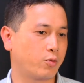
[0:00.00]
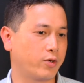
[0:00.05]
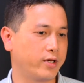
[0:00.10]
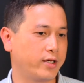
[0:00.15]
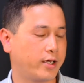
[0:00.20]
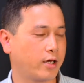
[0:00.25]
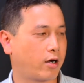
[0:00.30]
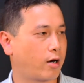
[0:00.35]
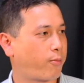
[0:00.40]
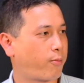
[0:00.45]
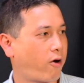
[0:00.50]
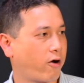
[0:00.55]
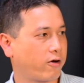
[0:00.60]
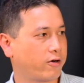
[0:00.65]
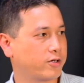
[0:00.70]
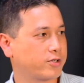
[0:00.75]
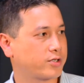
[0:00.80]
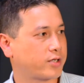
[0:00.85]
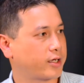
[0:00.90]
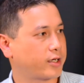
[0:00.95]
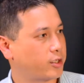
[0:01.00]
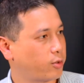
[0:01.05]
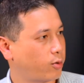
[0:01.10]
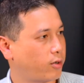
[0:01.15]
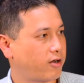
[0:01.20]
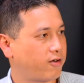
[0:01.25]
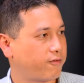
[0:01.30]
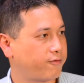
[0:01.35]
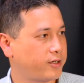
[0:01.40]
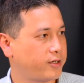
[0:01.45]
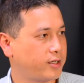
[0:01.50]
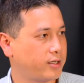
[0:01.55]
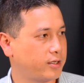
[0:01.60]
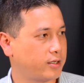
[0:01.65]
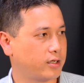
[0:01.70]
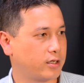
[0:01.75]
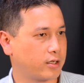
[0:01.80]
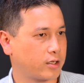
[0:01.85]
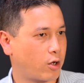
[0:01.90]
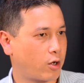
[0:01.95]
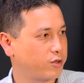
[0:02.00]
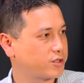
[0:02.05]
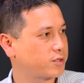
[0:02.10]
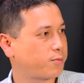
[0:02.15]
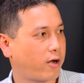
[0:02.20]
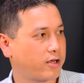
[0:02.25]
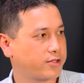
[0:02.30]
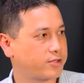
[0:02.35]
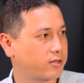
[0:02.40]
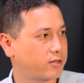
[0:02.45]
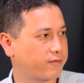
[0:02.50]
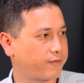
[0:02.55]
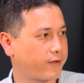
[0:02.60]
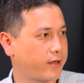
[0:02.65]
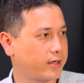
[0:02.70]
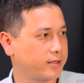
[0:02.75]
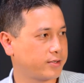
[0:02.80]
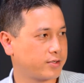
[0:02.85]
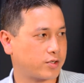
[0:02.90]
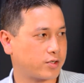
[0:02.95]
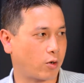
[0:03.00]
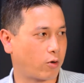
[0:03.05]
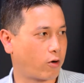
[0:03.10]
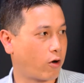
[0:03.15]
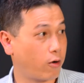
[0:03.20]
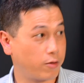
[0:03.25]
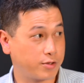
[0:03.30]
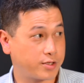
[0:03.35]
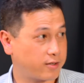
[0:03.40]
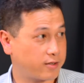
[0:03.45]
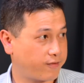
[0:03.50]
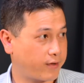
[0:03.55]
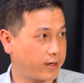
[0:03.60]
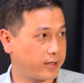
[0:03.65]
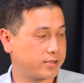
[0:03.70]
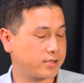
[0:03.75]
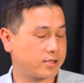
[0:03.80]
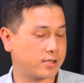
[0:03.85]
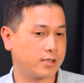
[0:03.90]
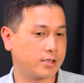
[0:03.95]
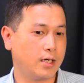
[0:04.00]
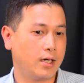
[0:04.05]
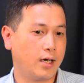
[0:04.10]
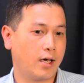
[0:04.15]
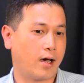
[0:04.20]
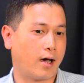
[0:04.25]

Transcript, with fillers: we get our partners like U N L V to co-sponsor events or host events.